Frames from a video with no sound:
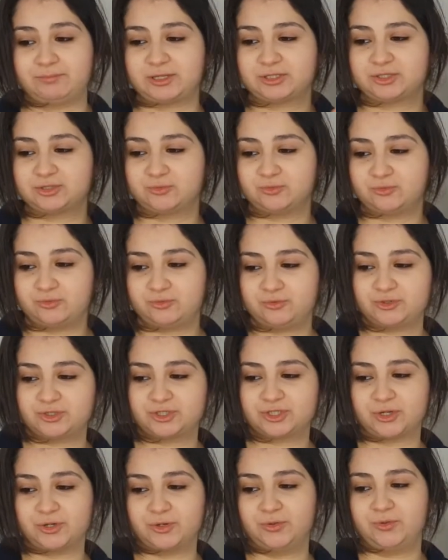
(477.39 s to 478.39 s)
but to
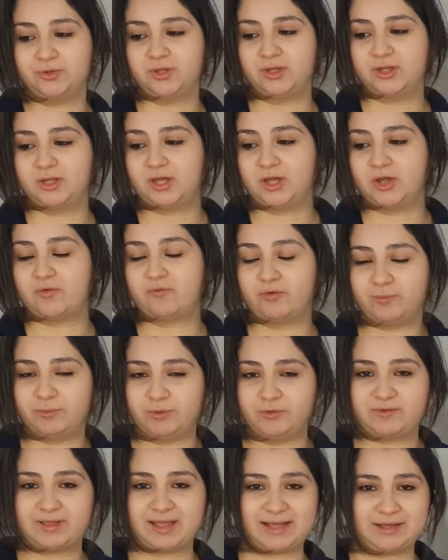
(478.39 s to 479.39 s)
also
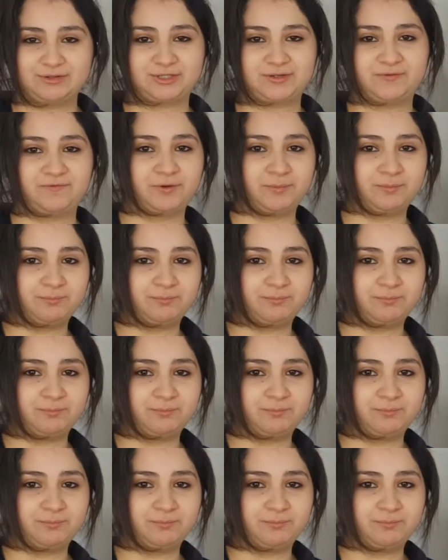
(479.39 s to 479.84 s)
remove calcium from